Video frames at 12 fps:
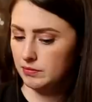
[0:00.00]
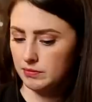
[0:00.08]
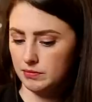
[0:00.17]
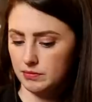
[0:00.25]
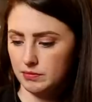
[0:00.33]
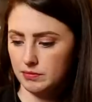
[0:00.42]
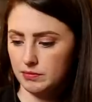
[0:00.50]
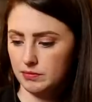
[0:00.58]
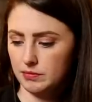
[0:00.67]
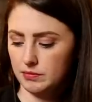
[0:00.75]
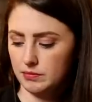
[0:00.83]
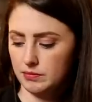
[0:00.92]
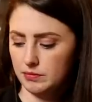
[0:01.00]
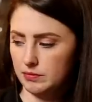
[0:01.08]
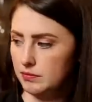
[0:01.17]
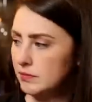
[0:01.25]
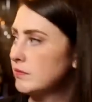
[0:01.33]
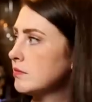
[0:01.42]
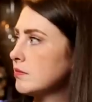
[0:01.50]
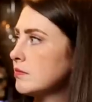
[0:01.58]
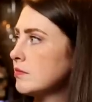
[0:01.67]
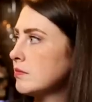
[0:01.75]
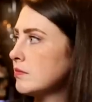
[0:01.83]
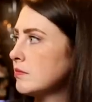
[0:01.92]

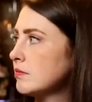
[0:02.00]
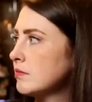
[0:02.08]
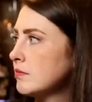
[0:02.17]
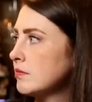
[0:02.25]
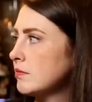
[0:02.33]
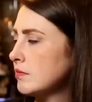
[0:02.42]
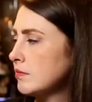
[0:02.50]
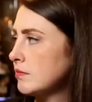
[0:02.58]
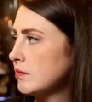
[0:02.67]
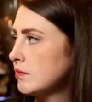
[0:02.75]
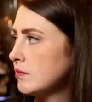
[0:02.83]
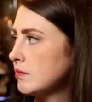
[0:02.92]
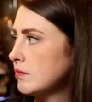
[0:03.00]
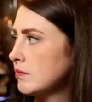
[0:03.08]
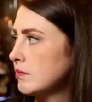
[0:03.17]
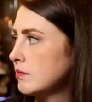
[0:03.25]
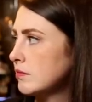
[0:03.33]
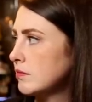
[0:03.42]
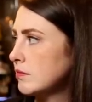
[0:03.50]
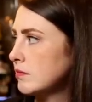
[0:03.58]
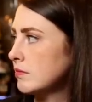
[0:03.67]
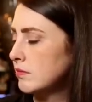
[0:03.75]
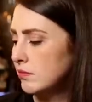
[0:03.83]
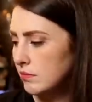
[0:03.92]

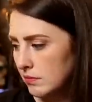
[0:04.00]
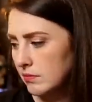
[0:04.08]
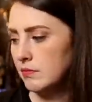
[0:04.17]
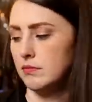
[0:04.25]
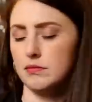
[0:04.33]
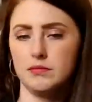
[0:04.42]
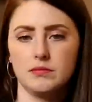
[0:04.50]
The person shown says nothing.